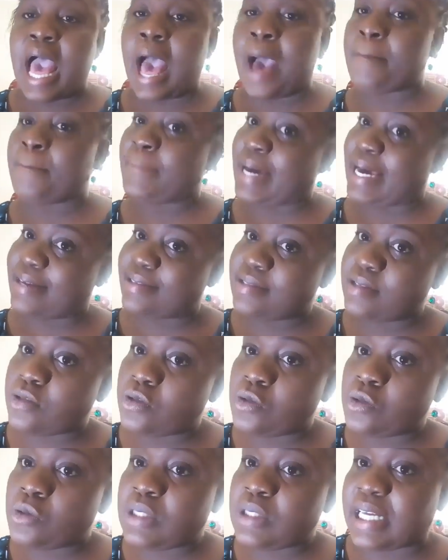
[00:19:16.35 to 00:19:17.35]
at my
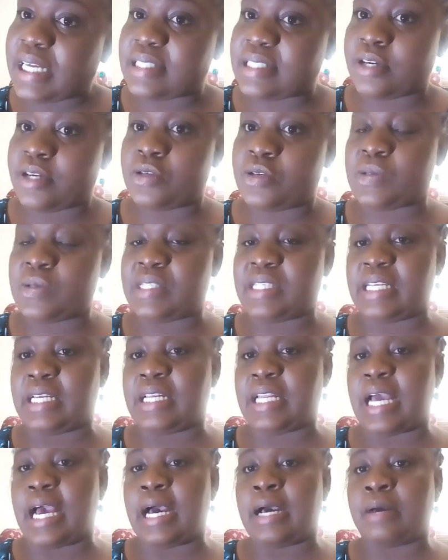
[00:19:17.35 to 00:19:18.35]
school that are
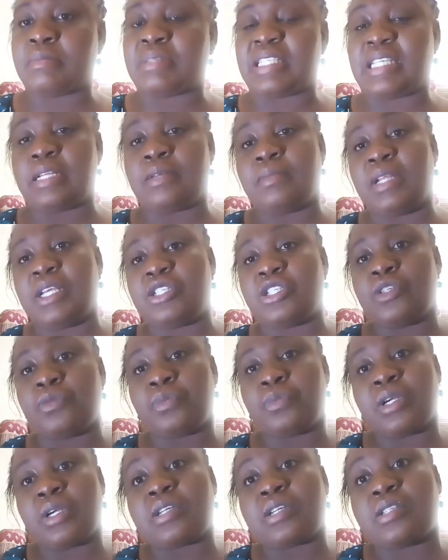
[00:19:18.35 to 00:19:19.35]
using skin
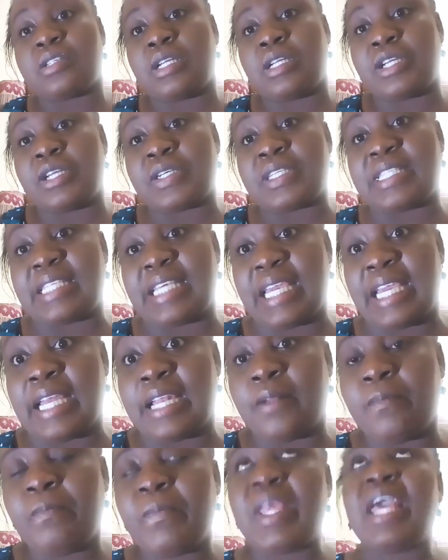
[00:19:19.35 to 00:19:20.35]
bleaching products on their
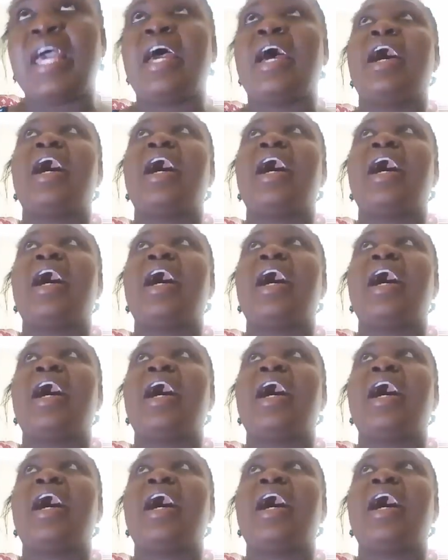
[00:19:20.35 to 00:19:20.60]
skin?